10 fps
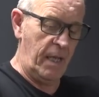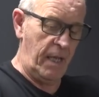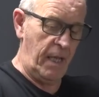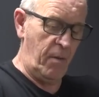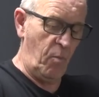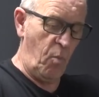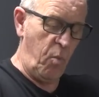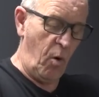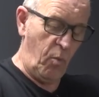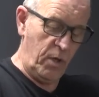
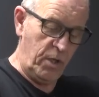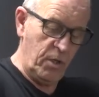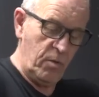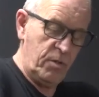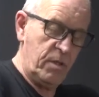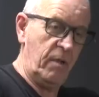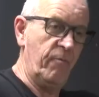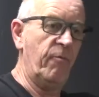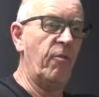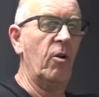what we use
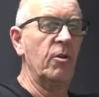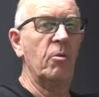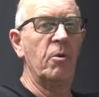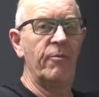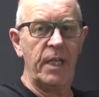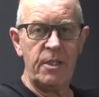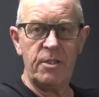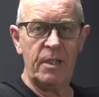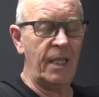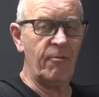in volume of
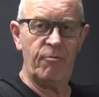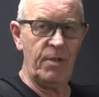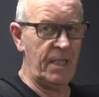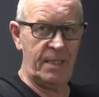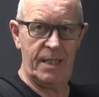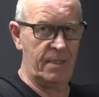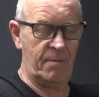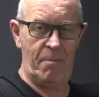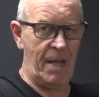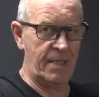each, it really
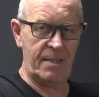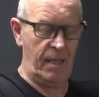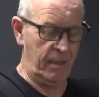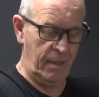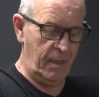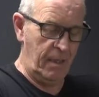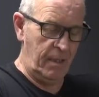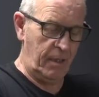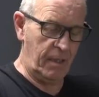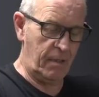doesn't matter.
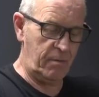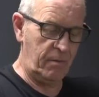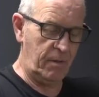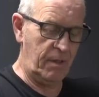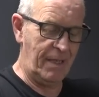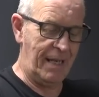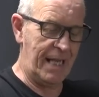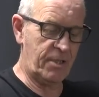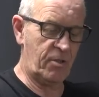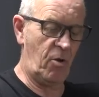You know,
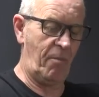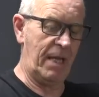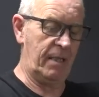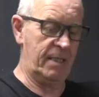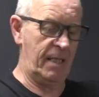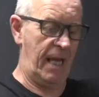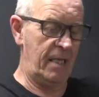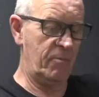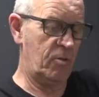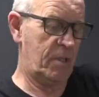let's not make this any more